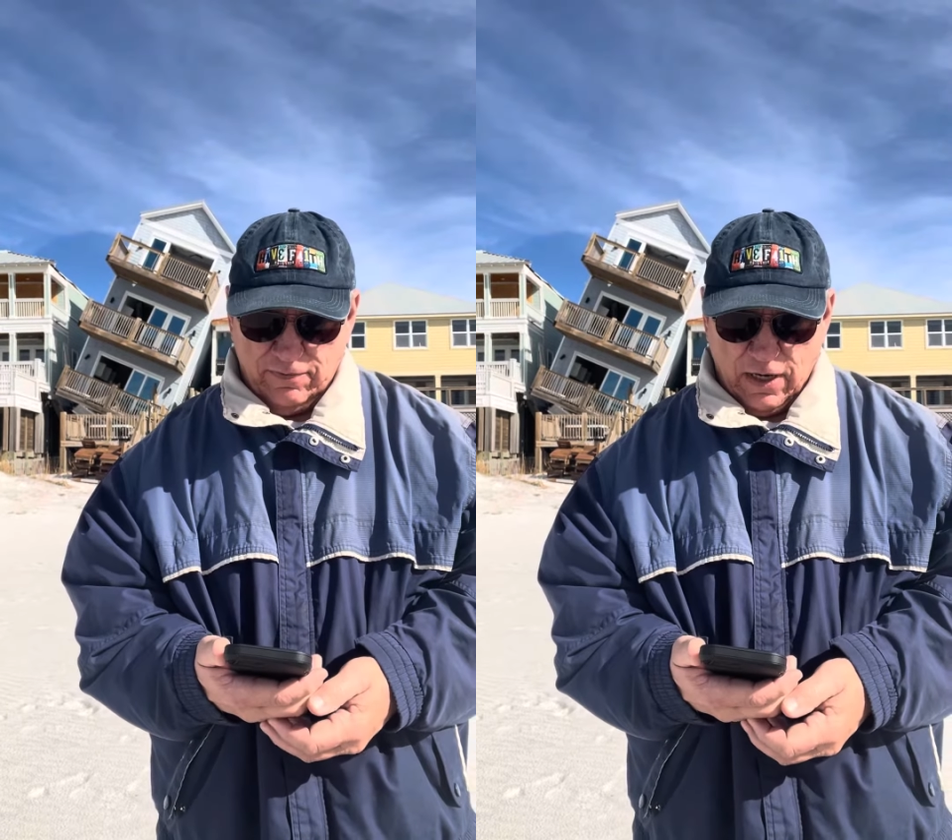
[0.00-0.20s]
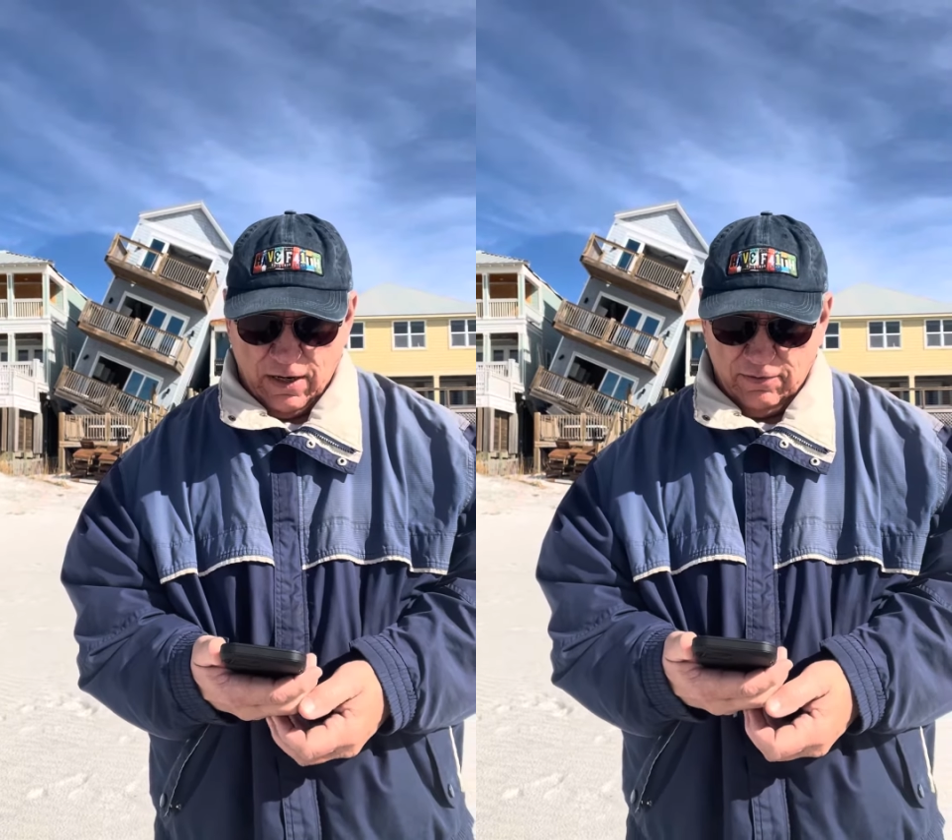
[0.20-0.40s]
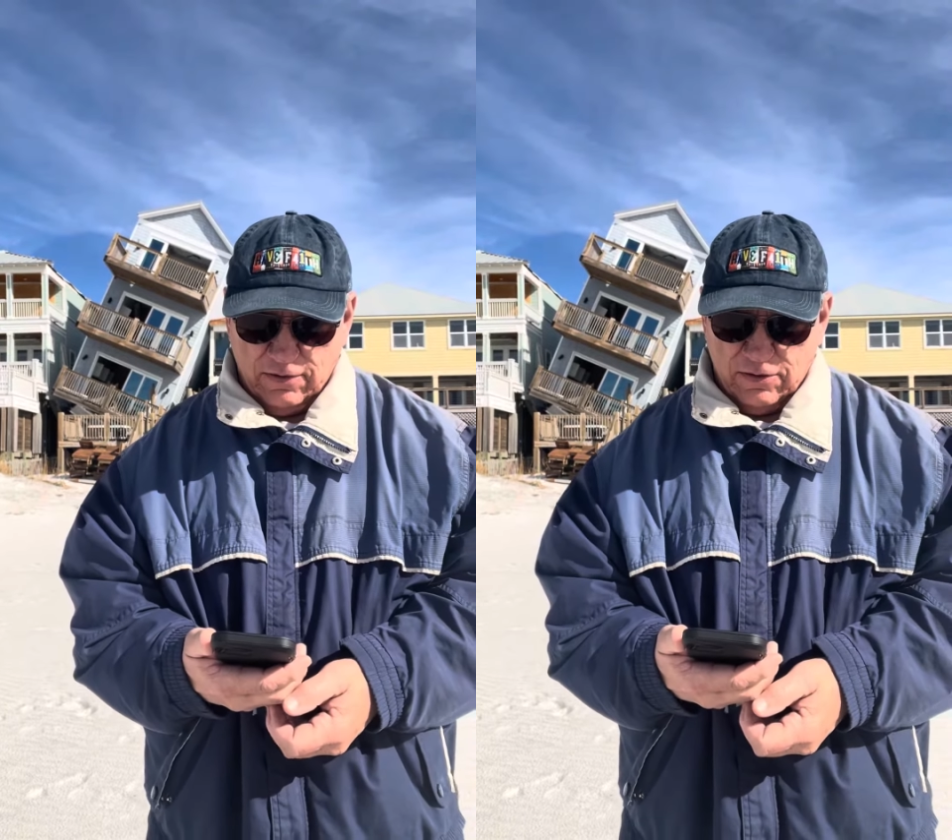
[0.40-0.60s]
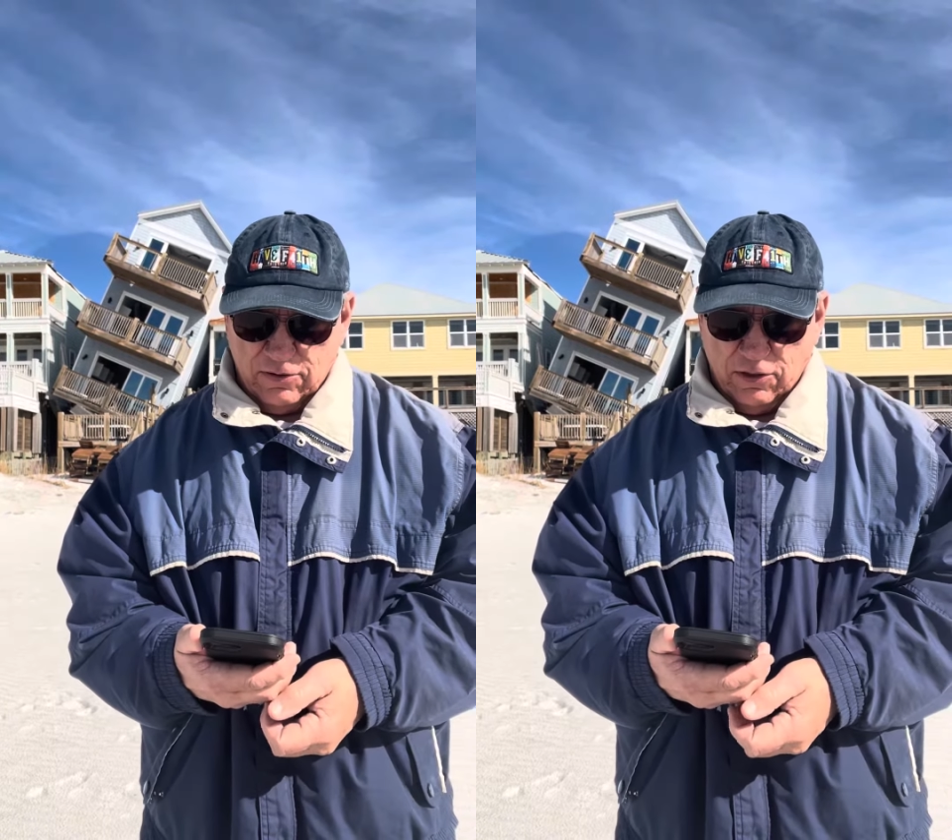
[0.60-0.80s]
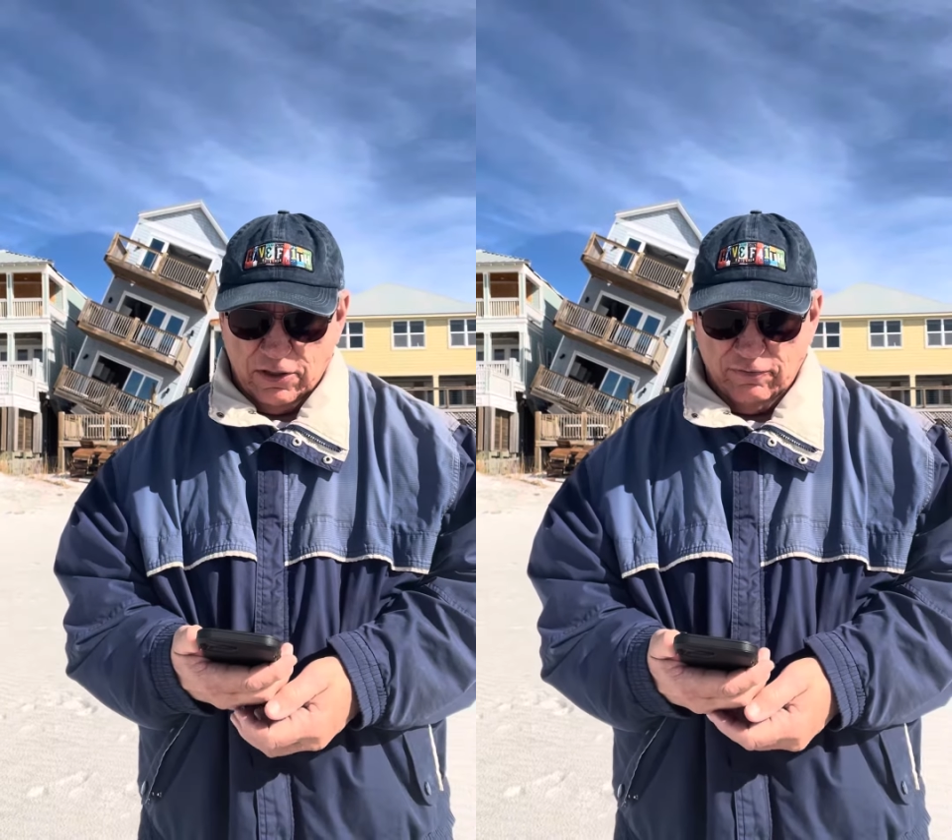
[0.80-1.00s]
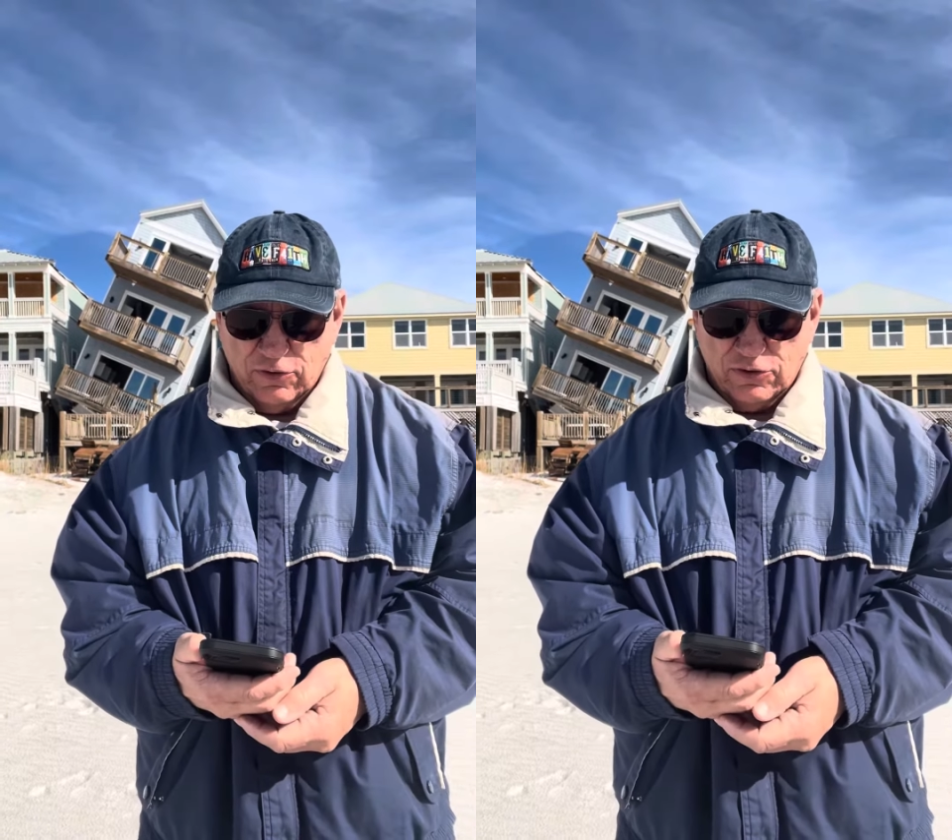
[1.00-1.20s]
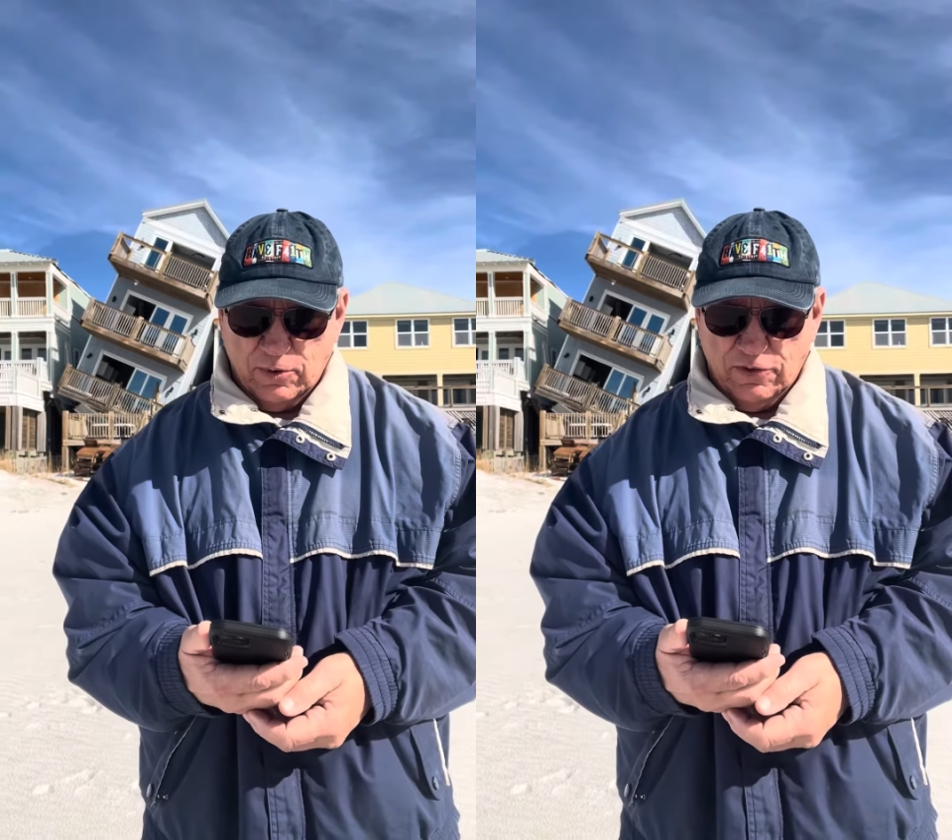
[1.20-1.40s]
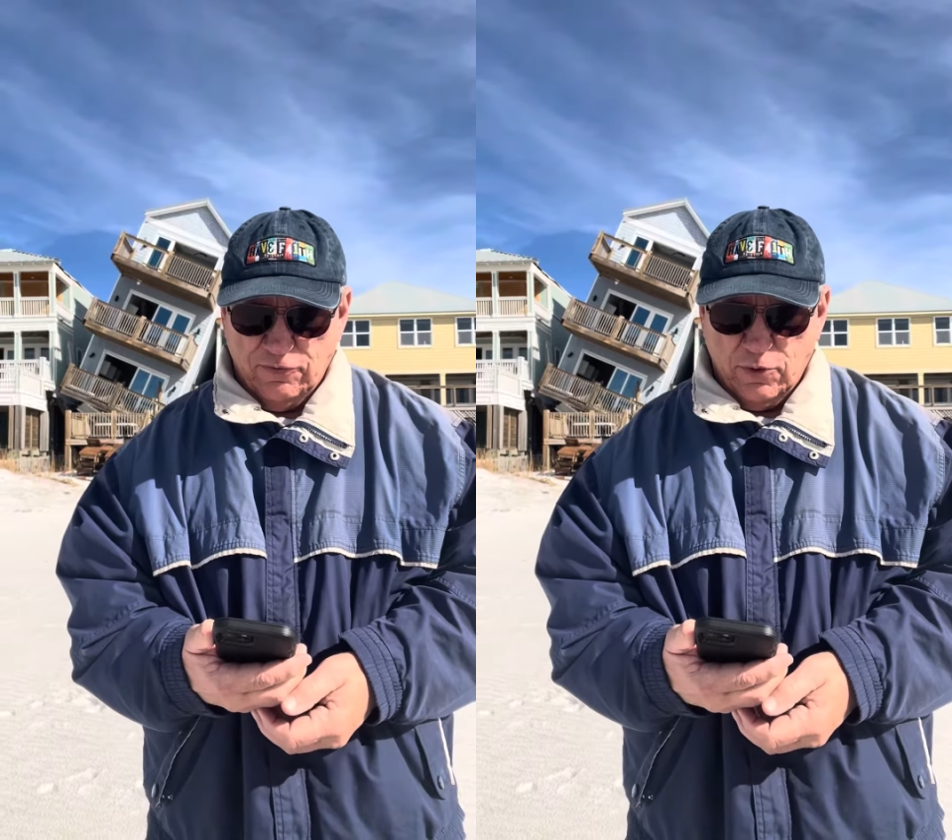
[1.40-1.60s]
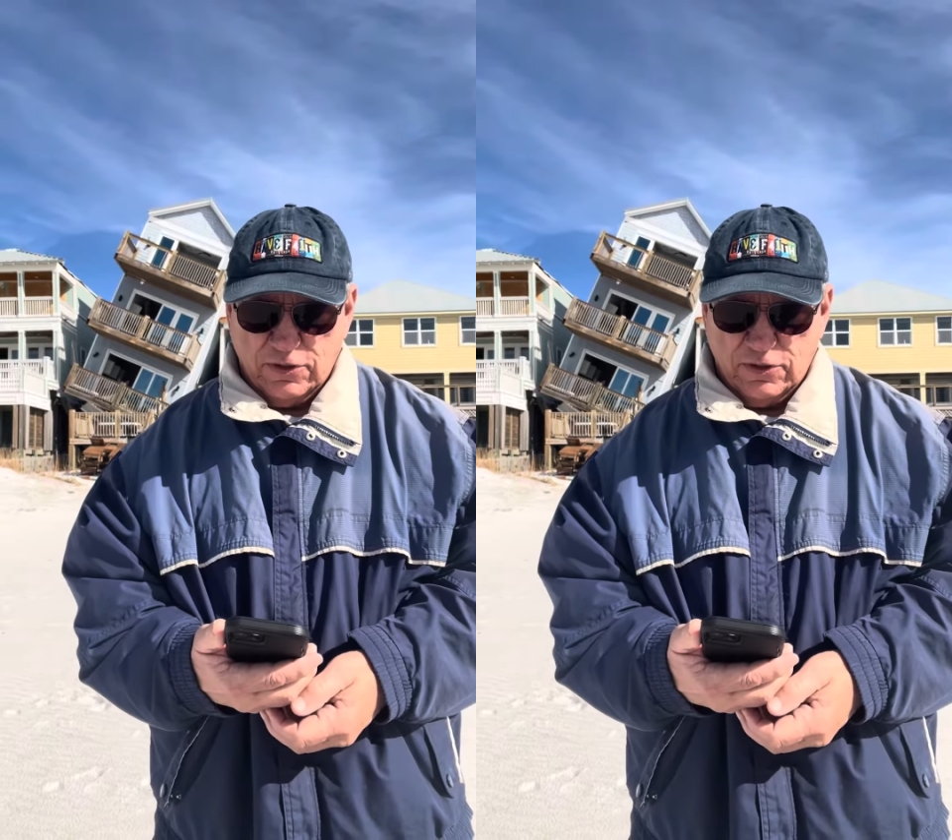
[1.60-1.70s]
uh, starting in verse 24.